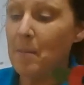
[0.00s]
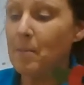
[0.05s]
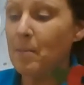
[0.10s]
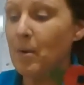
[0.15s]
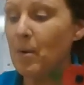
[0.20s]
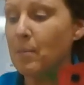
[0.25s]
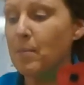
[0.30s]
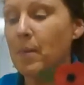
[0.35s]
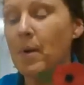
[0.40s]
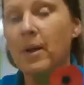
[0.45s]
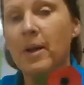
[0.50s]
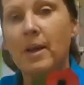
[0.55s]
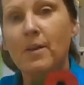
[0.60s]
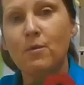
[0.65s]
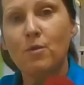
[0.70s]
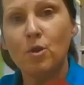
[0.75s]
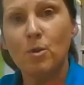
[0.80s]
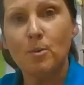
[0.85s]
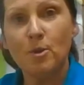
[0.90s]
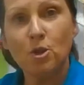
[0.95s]
But by
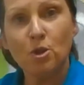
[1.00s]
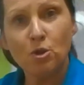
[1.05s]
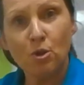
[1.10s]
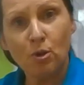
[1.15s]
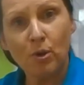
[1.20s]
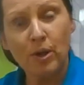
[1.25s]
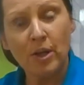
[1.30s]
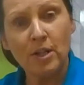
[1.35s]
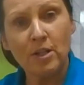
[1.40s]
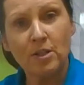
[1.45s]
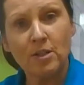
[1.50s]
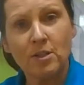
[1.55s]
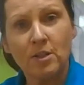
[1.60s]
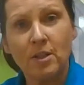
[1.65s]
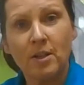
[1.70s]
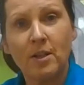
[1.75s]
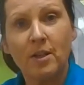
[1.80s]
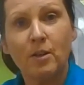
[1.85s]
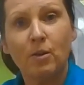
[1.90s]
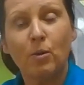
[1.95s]
giving them a choice,
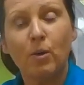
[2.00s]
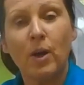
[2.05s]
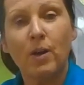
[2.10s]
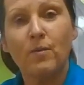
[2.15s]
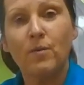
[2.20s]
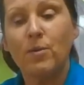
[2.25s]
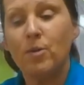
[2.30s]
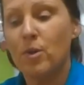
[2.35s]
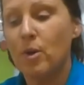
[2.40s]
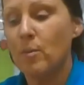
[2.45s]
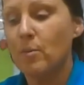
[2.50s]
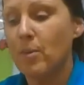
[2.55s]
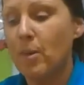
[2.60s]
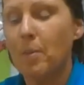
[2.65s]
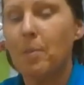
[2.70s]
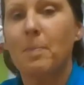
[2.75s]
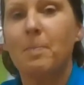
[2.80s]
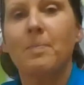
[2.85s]
you're giving them